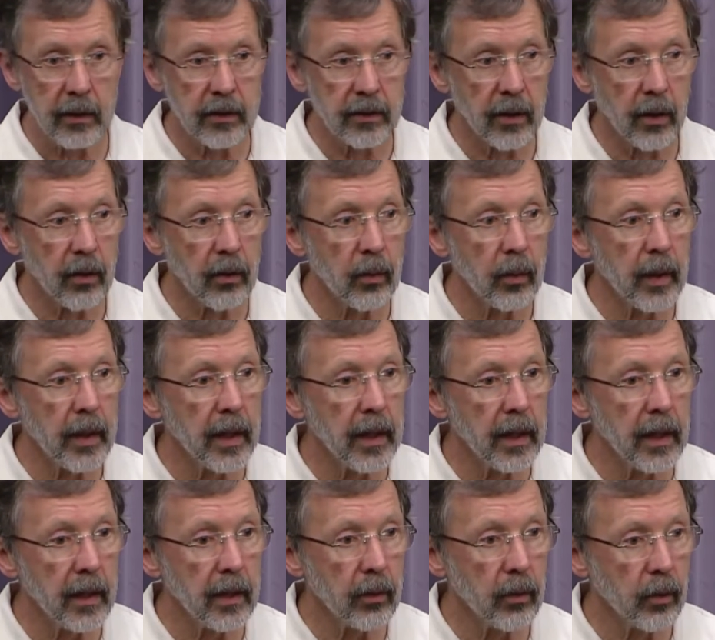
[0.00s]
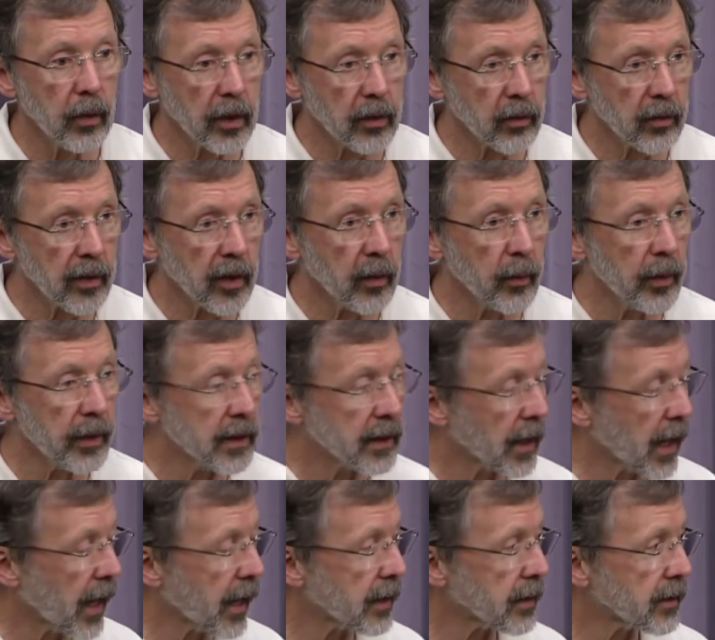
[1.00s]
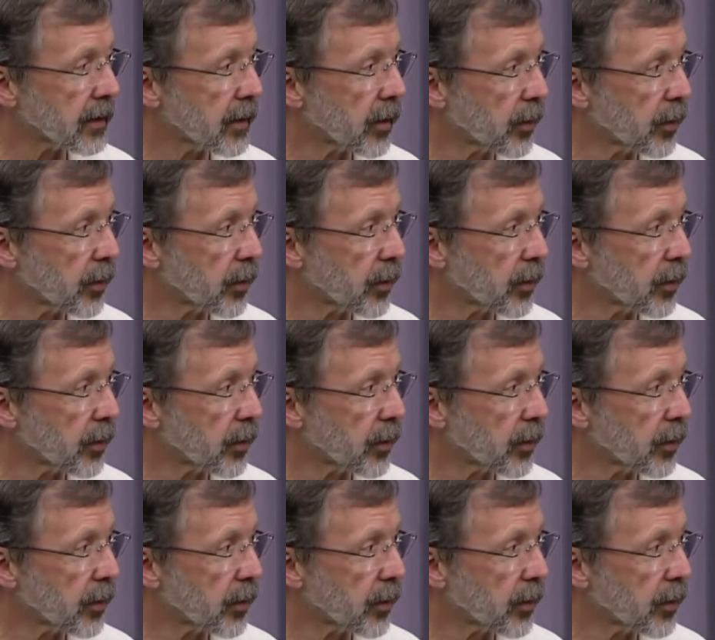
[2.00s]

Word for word: So we worked with them. We taught